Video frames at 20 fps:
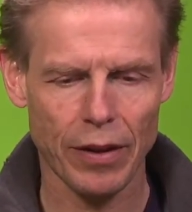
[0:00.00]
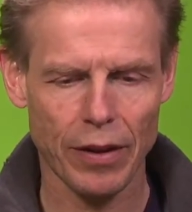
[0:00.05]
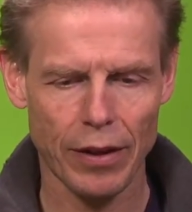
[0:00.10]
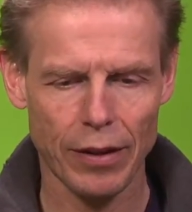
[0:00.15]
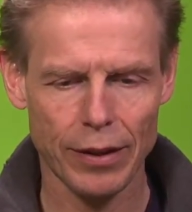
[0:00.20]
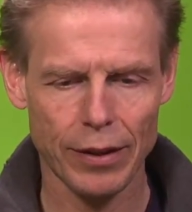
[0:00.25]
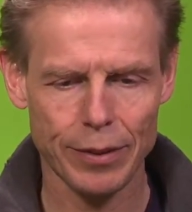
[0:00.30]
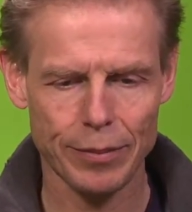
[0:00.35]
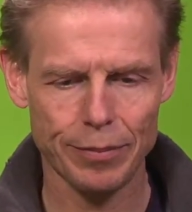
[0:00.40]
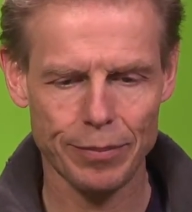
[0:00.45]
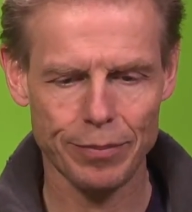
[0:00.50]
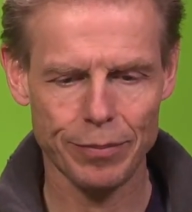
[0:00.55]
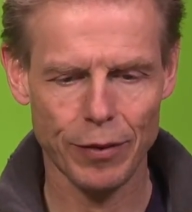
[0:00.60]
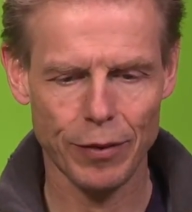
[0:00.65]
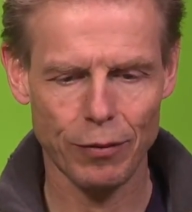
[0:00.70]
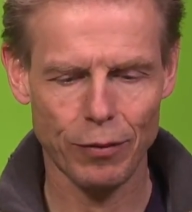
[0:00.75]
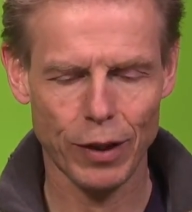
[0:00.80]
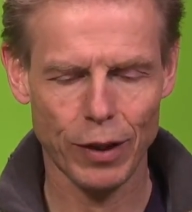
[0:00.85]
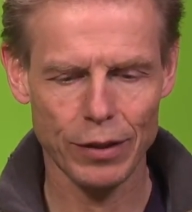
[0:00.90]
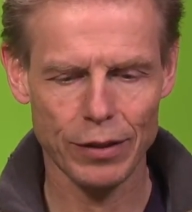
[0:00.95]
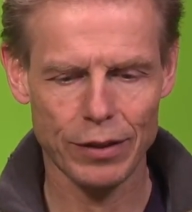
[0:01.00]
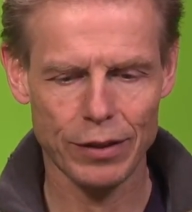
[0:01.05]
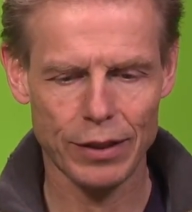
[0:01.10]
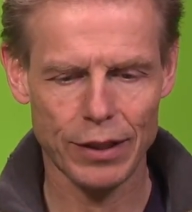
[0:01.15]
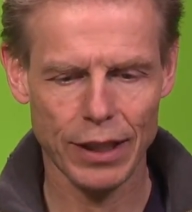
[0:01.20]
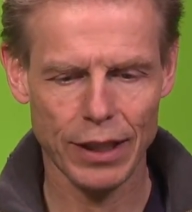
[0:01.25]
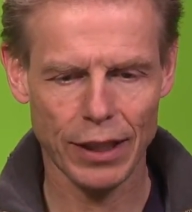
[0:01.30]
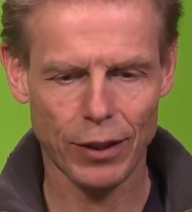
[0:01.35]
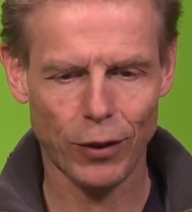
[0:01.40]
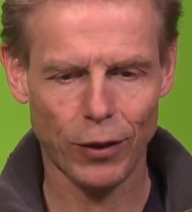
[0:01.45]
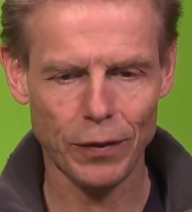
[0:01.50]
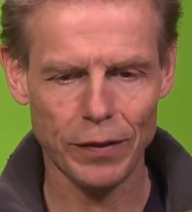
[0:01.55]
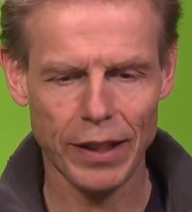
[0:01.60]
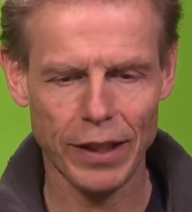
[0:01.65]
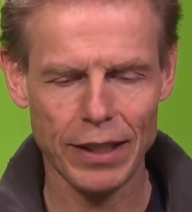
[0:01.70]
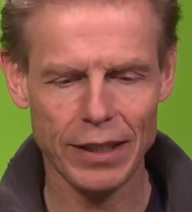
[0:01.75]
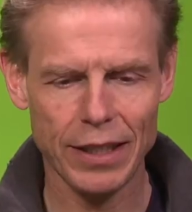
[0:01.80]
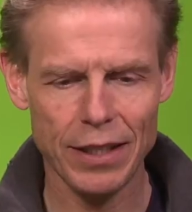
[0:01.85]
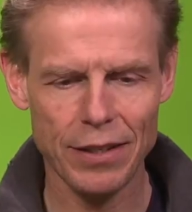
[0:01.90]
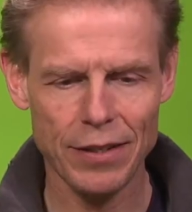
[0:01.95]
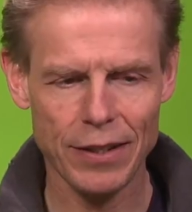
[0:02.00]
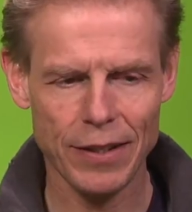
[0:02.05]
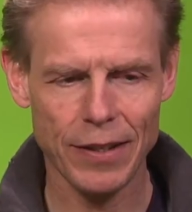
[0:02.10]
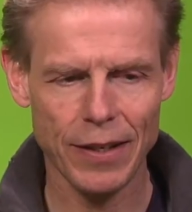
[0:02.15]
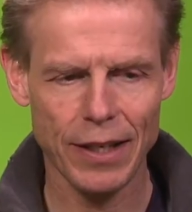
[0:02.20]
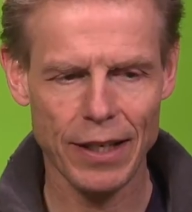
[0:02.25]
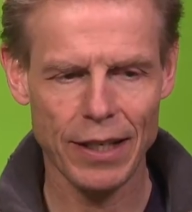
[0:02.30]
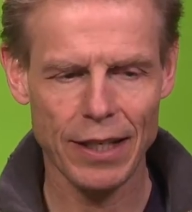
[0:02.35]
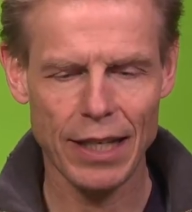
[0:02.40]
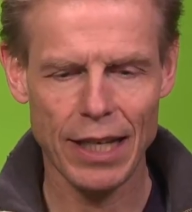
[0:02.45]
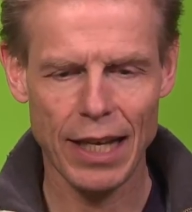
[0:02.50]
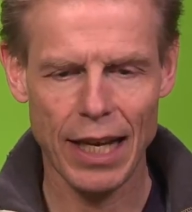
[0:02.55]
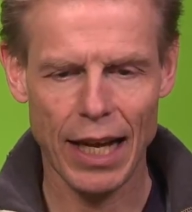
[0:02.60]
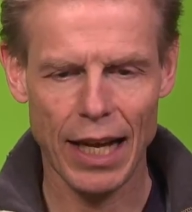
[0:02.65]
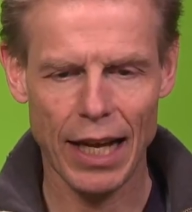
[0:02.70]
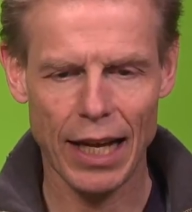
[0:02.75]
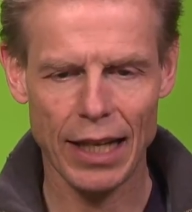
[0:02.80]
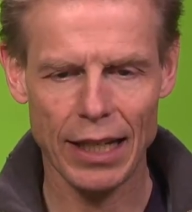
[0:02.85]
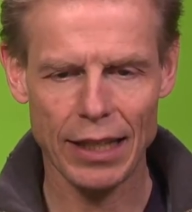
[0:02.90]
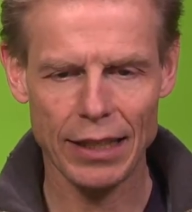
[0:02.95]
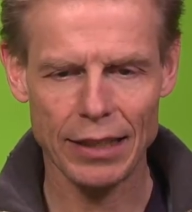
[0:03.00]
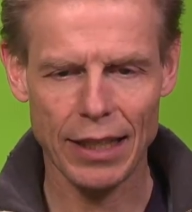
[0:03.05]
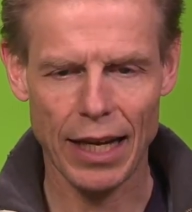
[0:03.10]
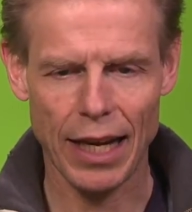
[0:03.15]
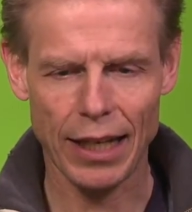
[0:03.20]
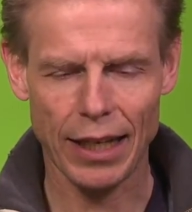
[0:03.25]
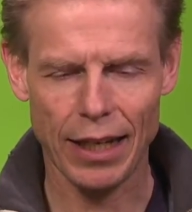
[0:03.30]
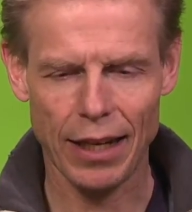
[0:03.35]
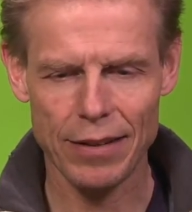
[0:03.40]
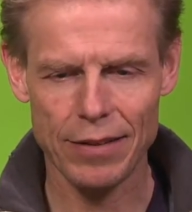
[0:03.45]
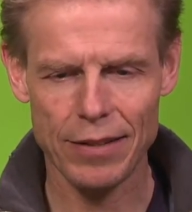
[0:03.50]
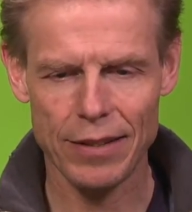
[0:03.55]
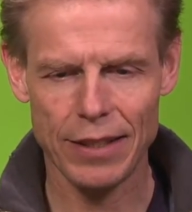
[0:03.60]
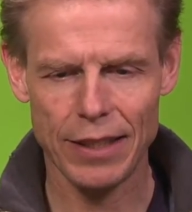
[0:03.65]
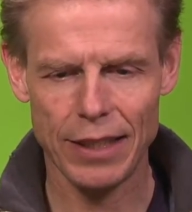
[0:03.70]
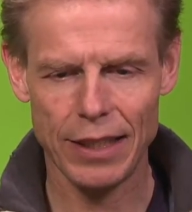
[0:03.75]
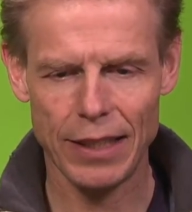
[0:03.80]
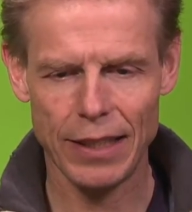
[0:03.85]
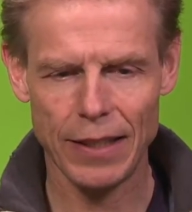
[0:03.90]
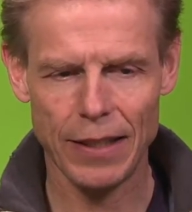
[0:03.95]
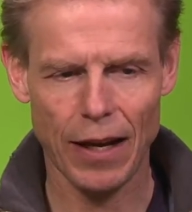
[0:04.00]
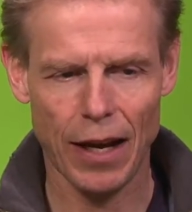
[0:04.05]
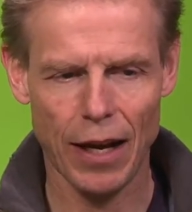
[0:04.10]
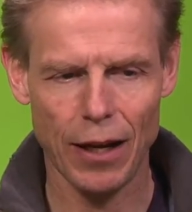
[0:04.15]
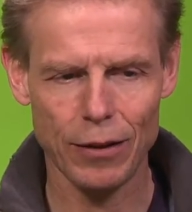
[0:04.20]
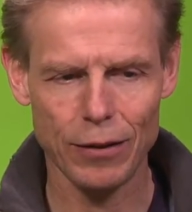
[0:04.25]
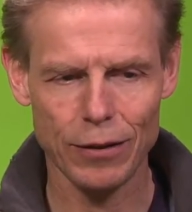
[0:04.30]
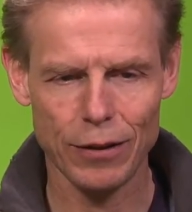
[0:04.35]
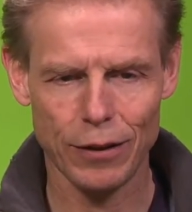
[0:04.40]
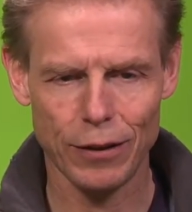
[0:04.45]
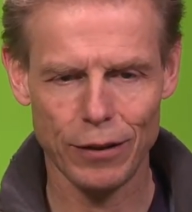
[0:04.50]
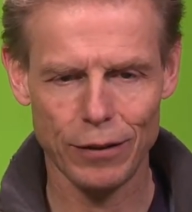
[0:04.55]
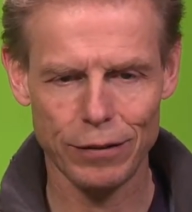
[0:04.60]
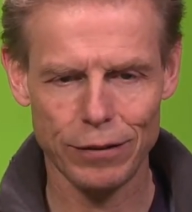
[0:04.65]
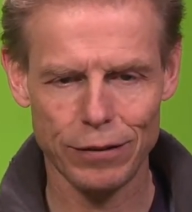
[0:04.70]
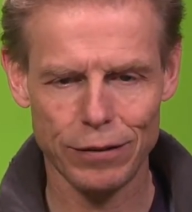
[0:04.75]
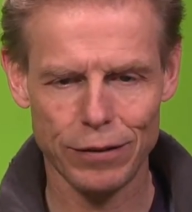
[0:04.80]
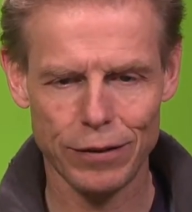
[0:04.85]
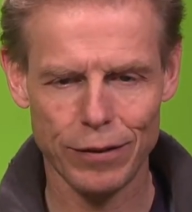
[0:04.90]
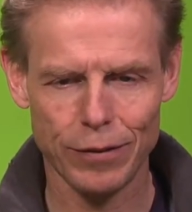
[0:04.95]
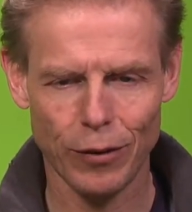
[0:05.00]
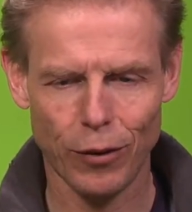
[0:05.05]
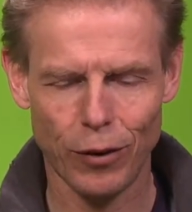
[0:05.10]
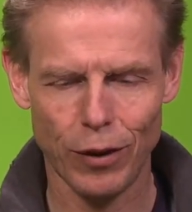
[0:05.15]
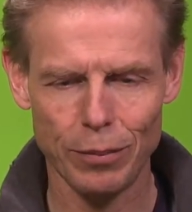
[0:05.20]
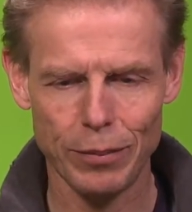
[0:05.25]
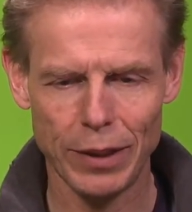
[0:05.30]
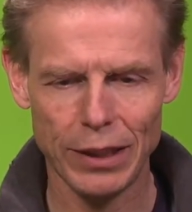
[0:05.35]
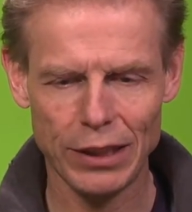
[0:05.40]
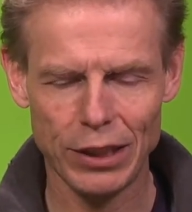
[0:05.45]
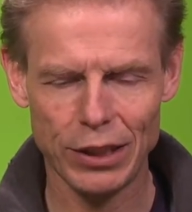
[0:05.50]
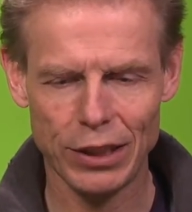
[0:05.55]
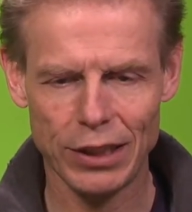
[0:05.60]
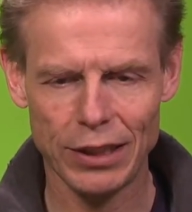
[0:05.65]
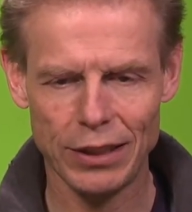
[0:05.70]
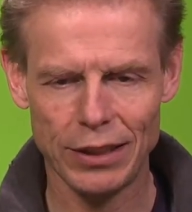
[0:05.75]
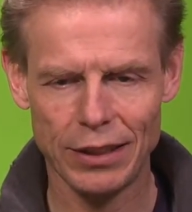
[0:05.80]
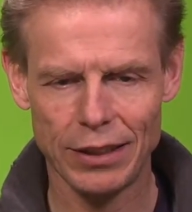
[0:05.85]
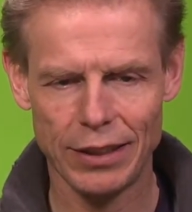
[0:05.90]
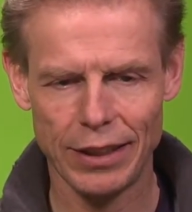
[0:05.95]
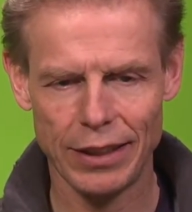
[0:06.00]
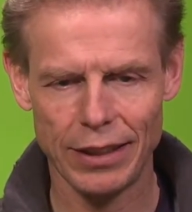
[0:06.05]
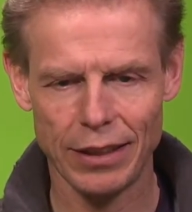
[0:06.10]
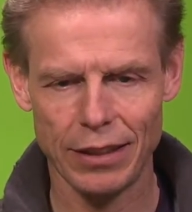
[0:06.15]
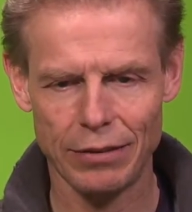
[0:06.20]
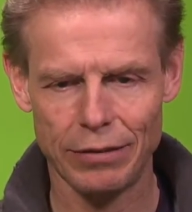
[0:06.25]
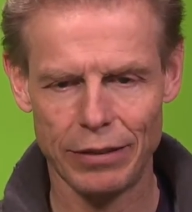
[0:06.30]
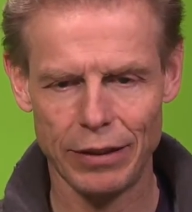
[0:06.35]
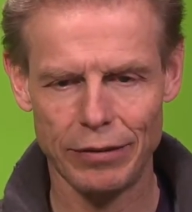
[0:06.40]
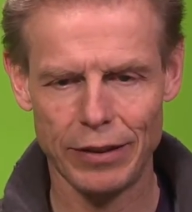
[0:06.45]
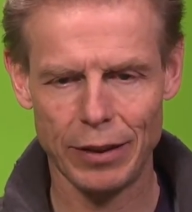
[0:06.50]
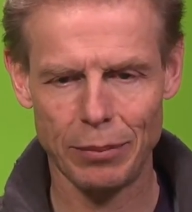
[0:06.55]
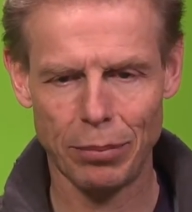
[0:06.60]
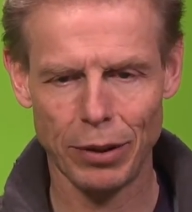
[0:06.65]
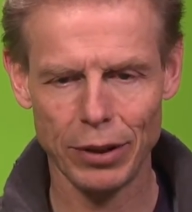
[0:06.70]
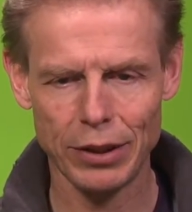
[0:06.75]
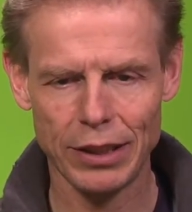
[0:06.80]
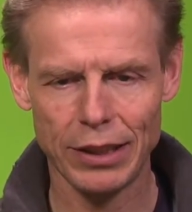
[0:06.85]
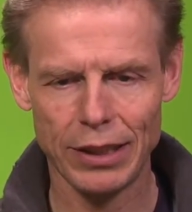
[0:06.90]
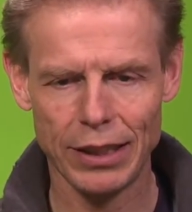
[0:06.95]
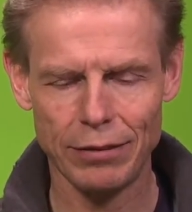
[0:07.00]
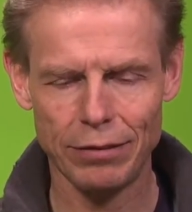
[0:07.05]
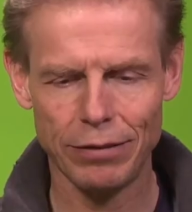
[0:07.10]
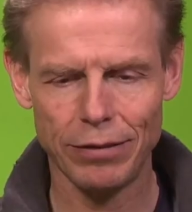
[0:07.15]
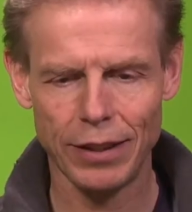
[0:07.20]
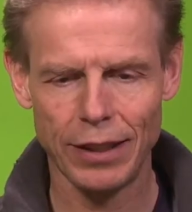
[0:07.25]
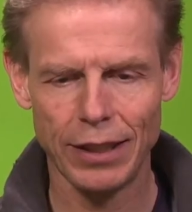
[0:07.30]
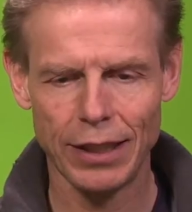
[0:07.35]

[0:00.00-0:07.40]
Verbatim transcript: um, what the content is and I can see out of all messages there are 50 positive,